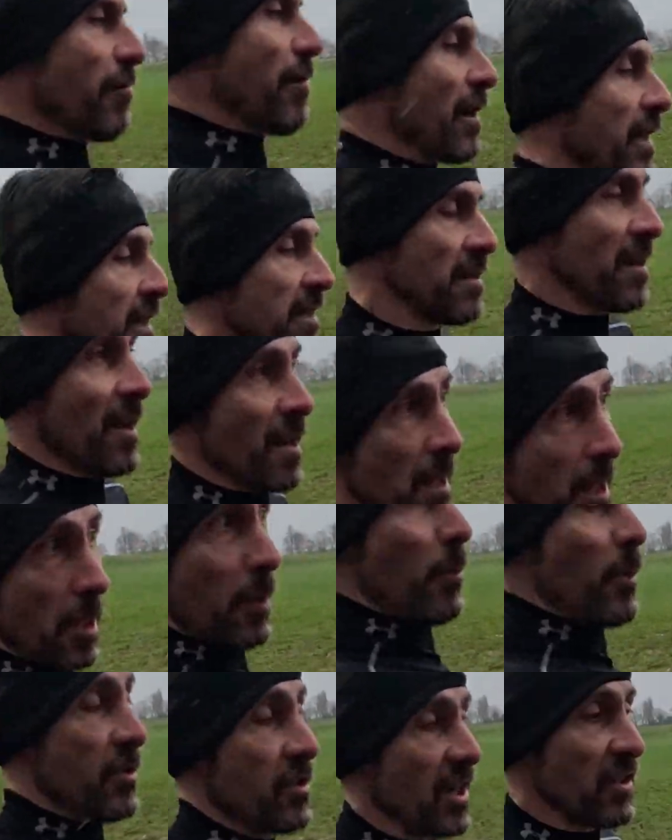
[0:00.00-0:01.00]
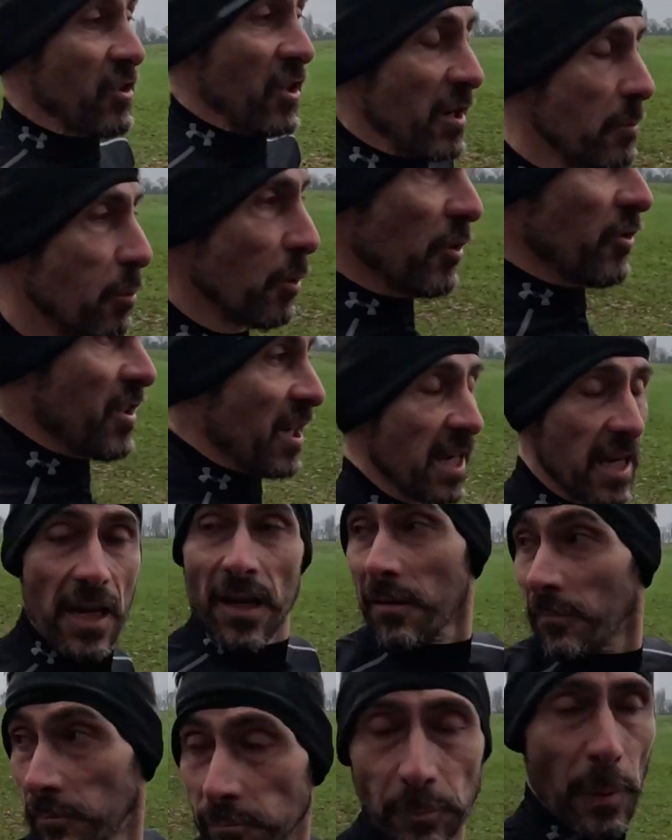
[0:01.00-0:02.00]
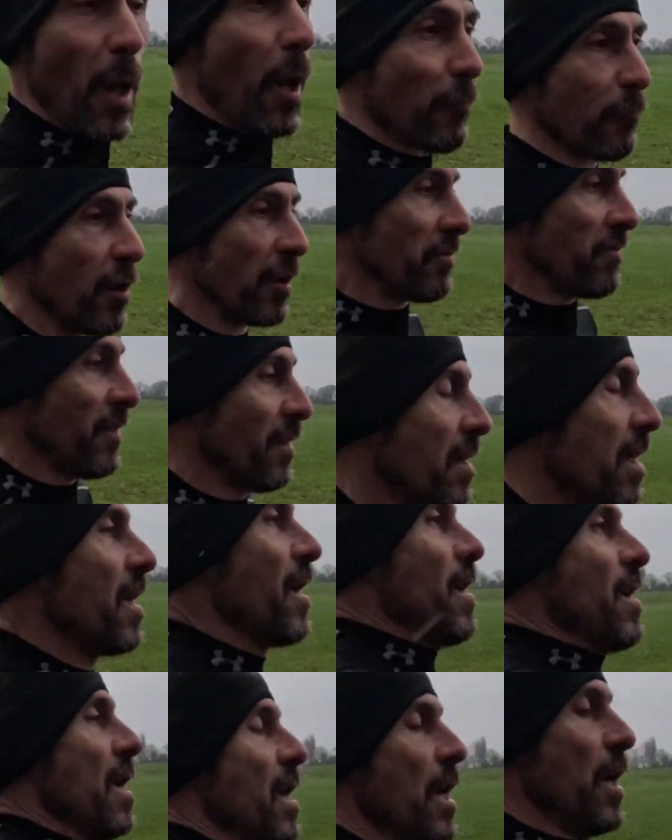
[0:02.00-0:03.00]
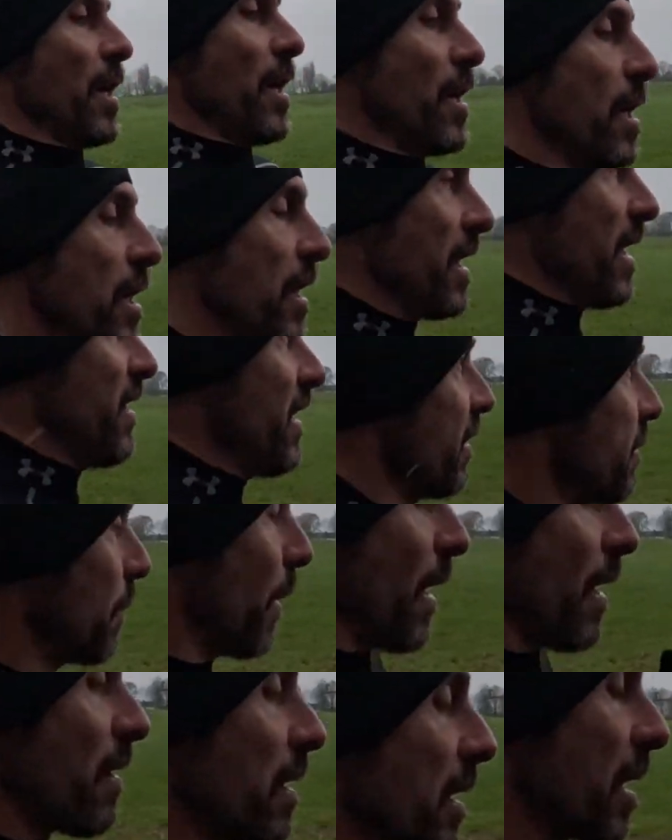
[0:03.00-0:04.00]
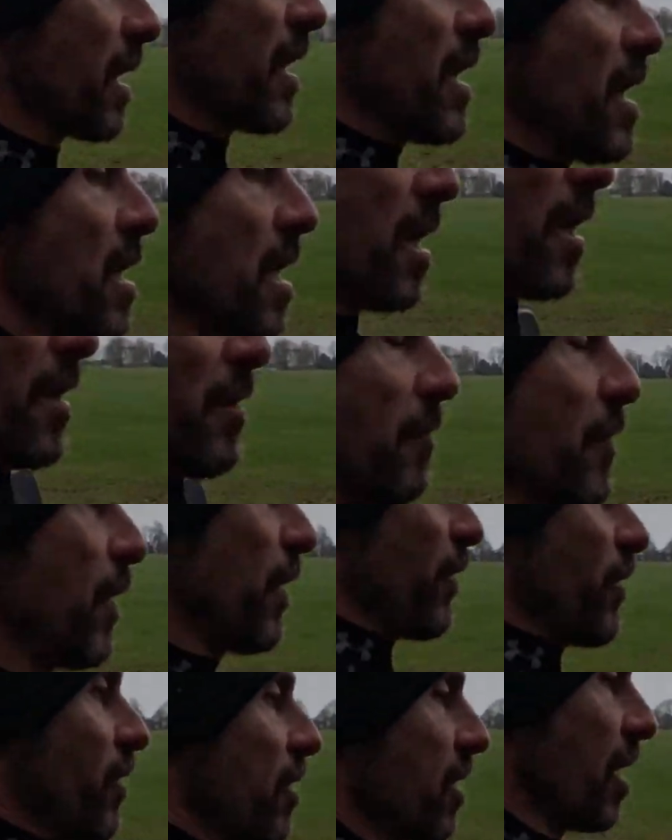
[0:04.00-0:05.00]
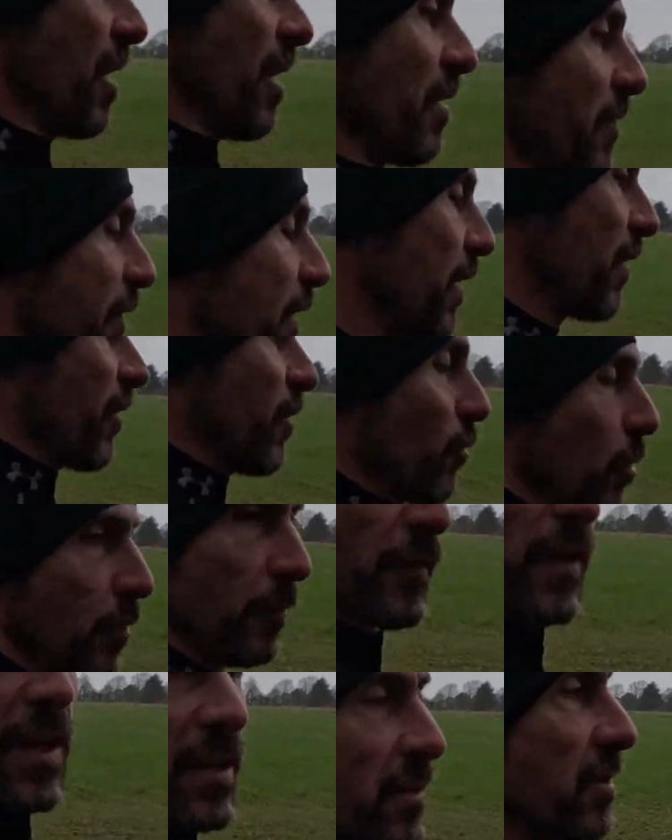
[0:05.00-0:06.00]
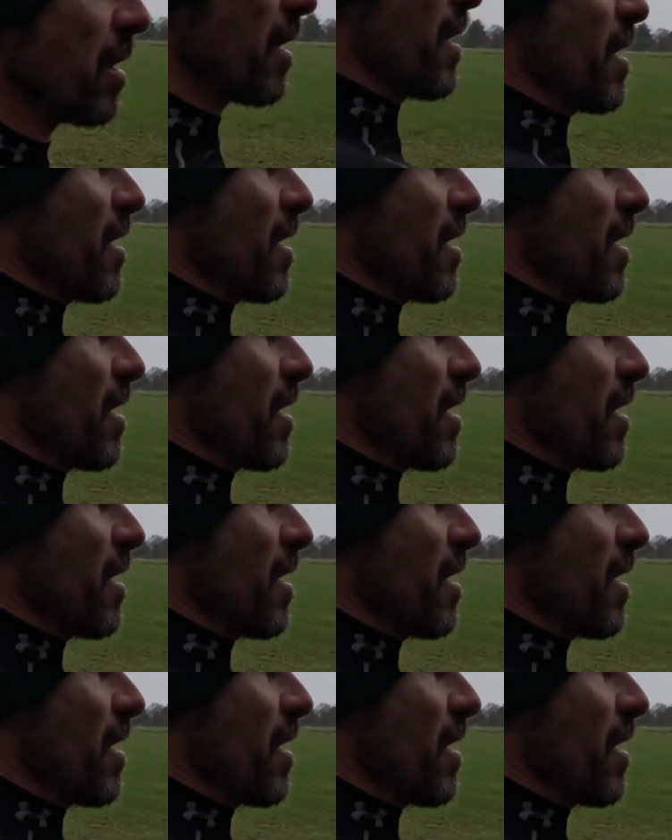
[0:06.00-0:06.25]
running, which actually was here, park run, in this park, first sort of thing,